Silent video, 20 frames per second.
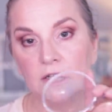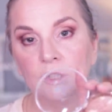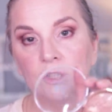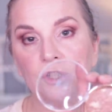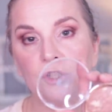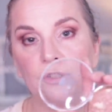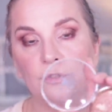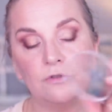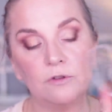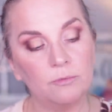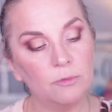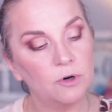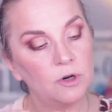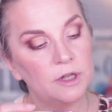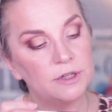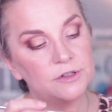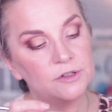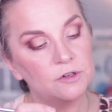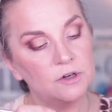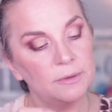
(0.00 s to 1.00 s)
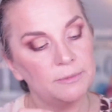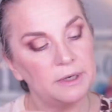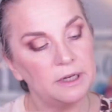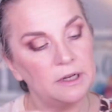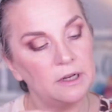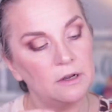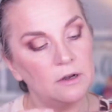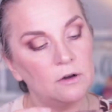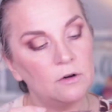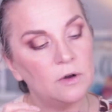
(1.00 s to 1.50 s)
into the bronzer. I'm
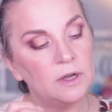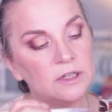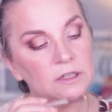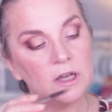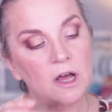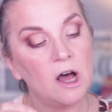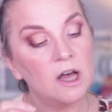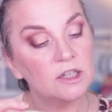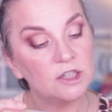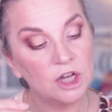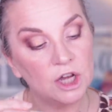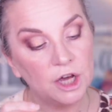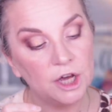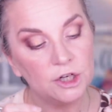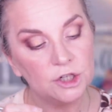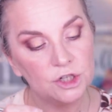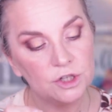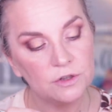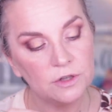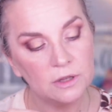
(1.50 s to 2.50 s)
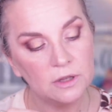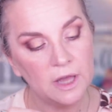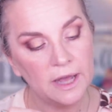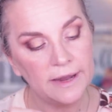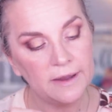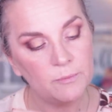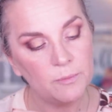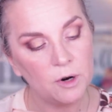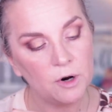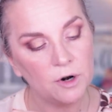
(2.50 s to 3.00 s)
gonna go and not touch the
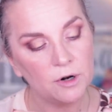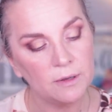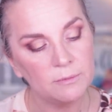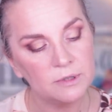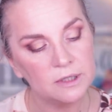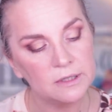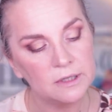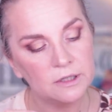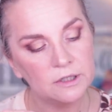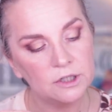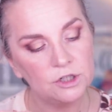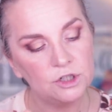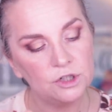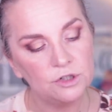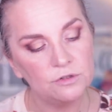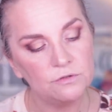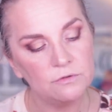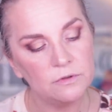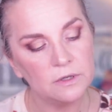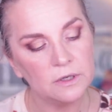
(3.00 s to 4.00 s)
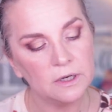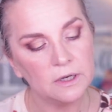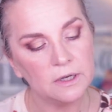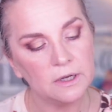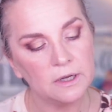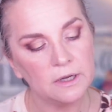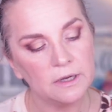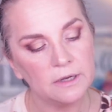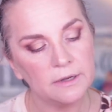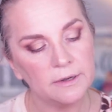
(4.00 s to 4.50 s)
light part. I'm just gonna do
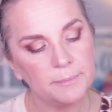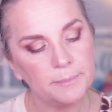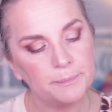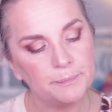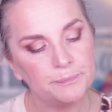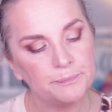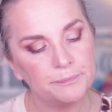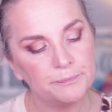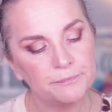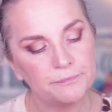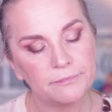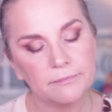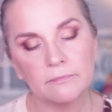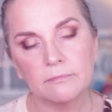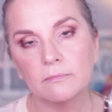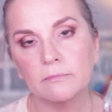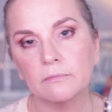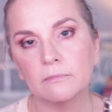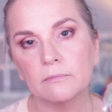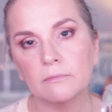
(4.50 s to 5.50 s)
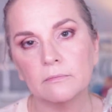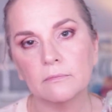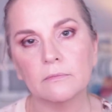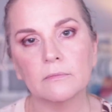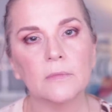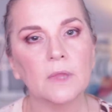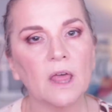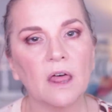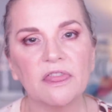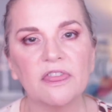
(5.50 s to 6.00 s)
the, um,
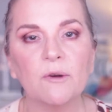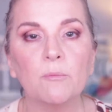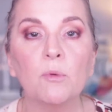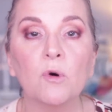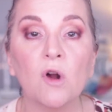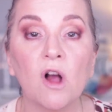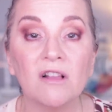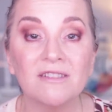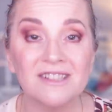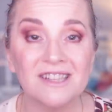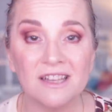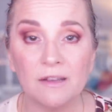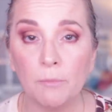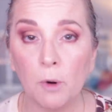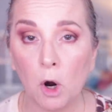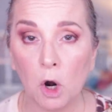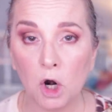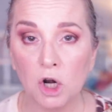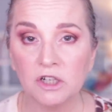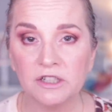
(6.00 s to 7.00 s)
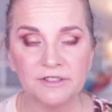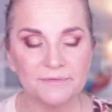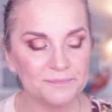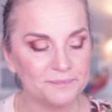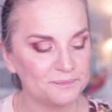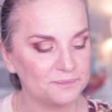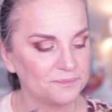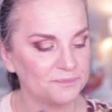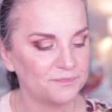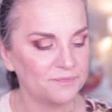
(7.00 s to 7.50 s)
the bronzy part.
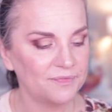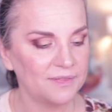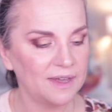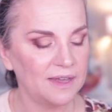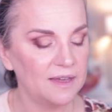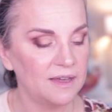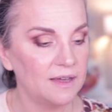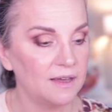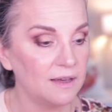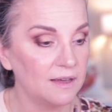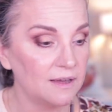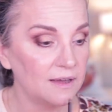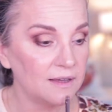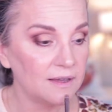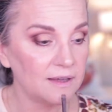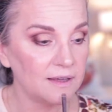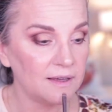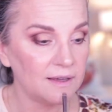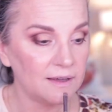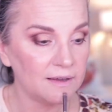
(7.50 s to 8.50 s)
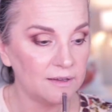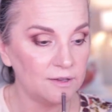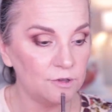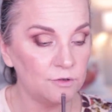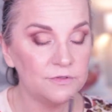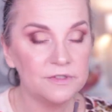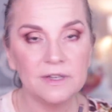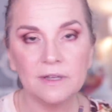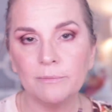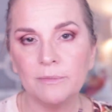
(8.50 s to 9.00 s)

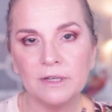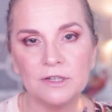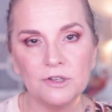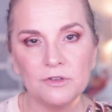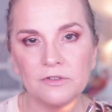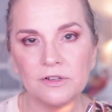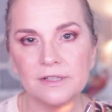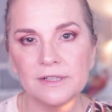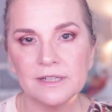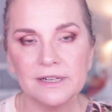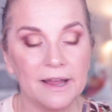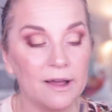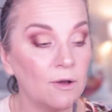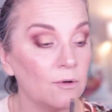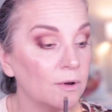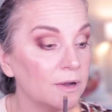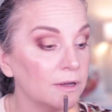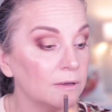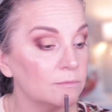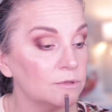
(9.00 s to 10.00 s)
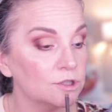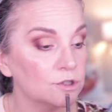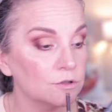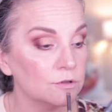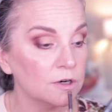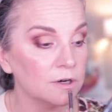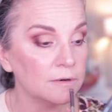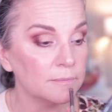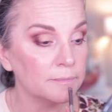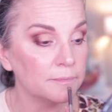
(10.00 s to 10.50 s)
And you've seen me do this now, I'm
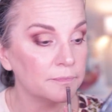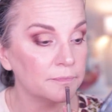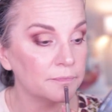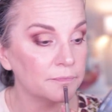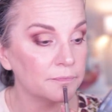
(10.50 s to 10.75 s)
sure.